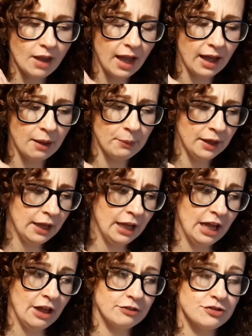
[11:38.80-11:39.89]

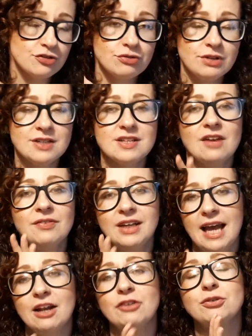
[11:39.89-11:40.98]
The story itself,
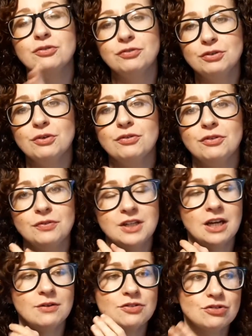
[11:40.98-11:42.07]
again, I'll do a full review
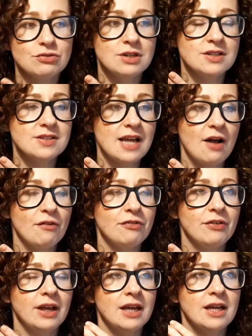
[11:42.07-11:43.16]
video. The story
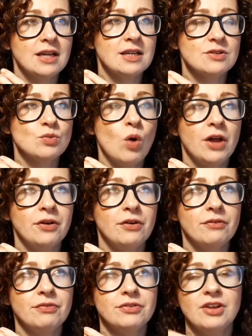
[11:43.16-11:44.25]
itself is one
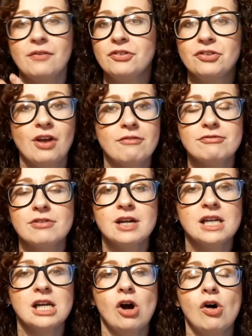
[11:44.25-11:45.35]
of
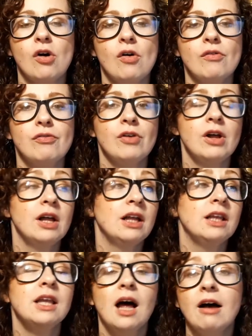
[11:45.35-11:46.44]
self-discovery, of
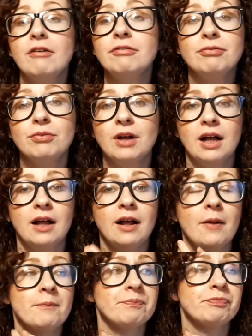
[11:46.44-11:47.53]
love,
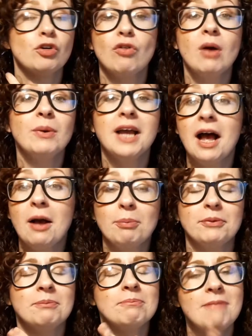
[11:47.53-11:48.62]
growing up.
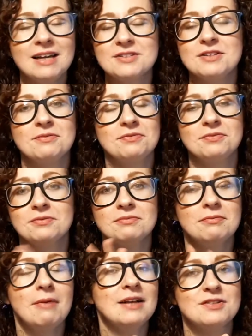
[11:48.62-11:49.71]
Massive
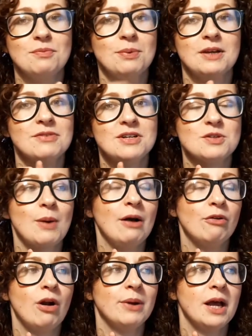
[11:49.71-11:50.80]
bit of it is about
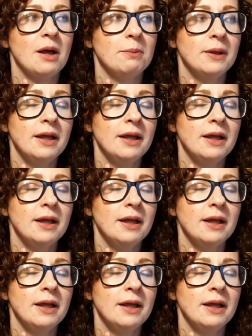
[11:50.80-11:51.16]
growing up.